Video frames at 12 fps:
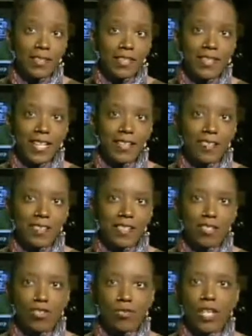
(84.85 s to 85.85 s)
the latest
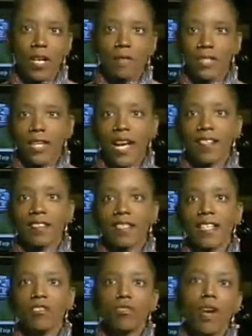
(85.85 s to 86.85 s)
in a string of attacks
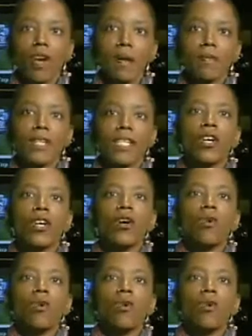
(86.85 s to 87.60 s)
against tribesmen